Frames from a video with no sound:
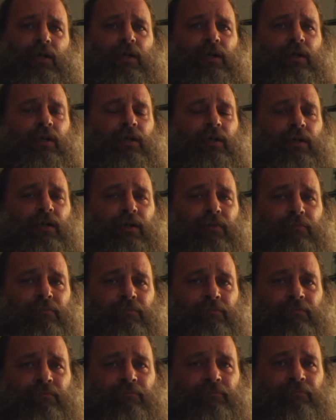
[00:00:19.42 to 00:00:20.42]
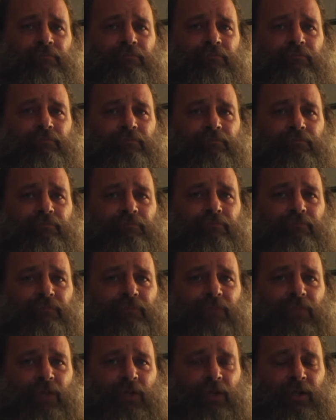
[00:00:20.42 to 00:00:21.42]
um,
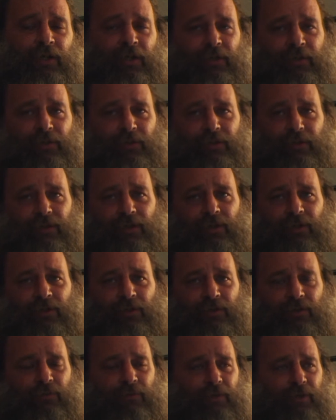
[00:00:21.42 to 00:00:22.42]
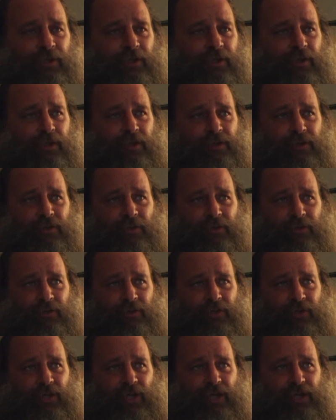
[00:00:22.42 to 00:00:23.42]
and, you know, the one article,
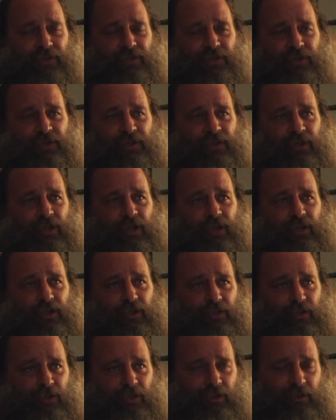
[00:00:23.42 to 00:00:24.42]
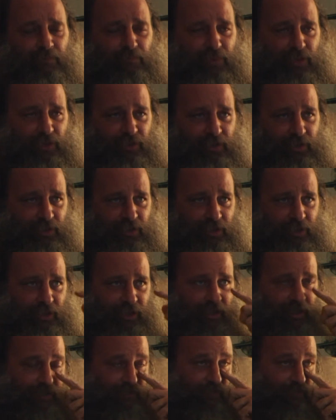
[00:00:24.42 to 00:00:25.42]
the guy said, yeah, you need a billion and
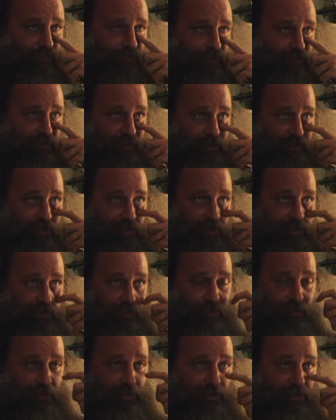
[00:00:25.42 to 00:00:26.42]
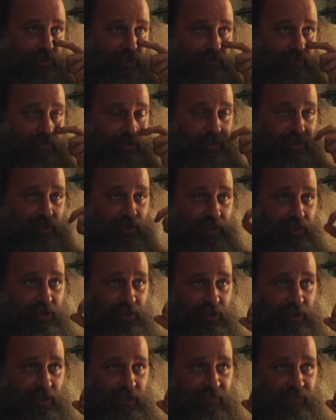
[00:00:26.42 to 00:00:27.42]
a, even with the salt, you need a billion and
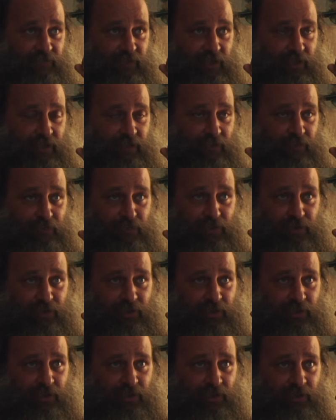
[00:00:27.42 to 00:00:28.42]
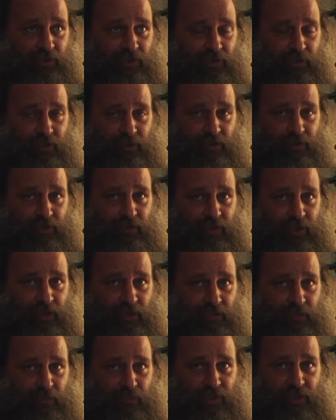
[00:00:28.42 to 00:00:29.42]
a half dollar machine to uh,
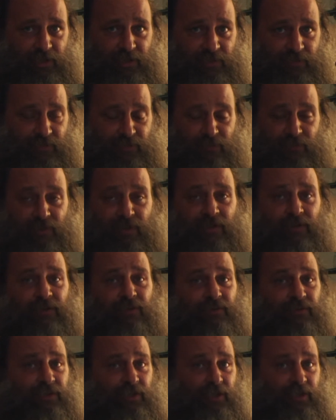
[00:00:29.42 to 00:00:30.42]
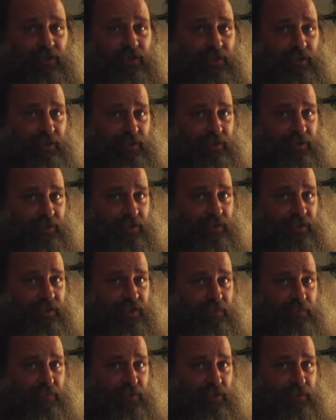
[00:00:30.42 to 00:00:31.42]
crack the password. Well, okay, the NSA
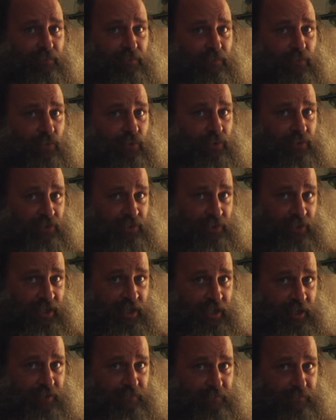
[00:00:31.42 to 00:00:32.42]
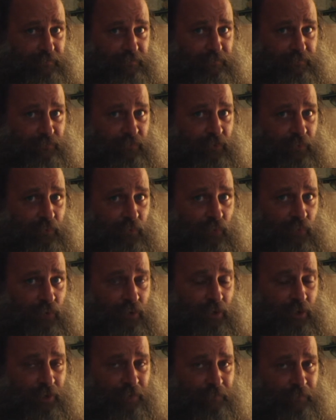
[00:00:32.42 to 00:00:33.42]
spent more than that, number
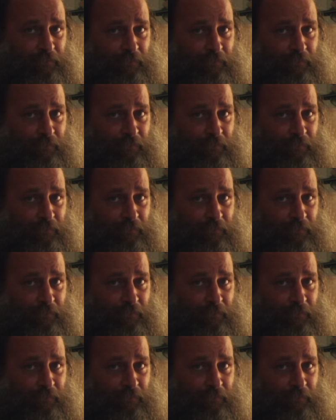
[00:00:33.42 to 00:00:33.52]
one.